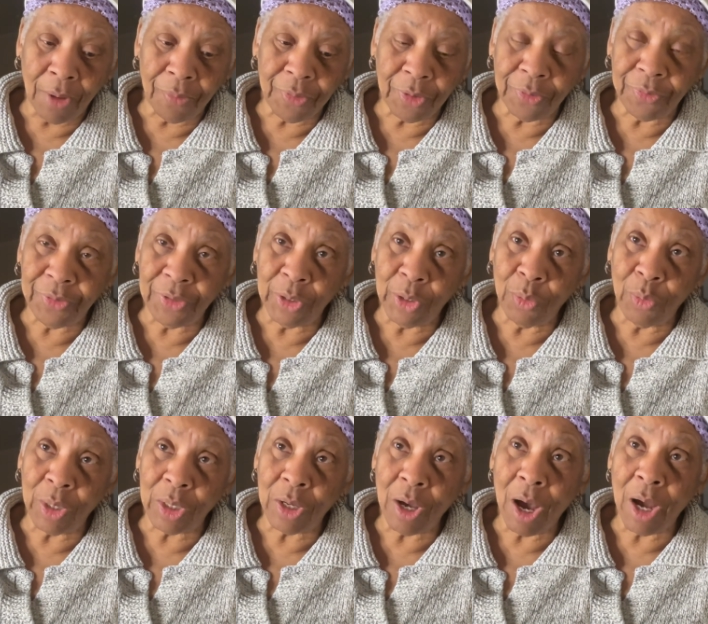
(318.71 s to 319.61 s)
fulfill
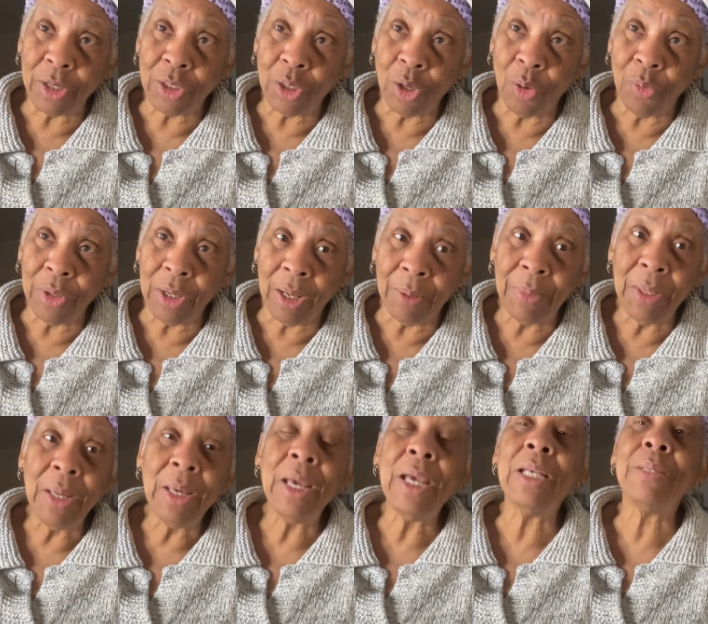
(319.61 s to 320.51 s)
what God told him
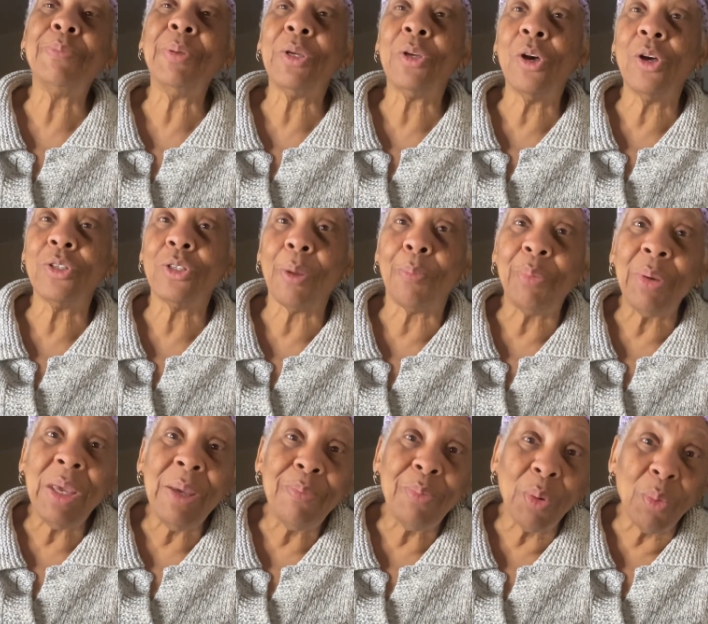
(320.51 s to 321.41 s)
is because the
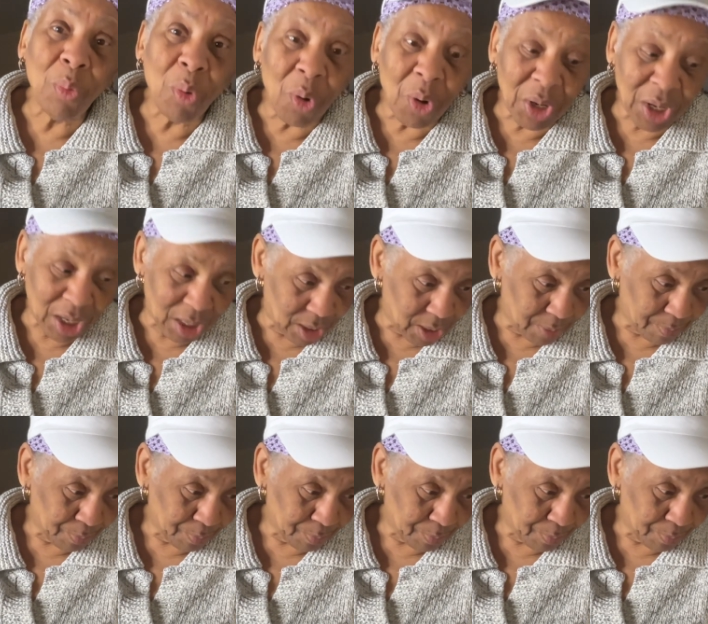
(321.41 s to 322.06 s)
people wanted.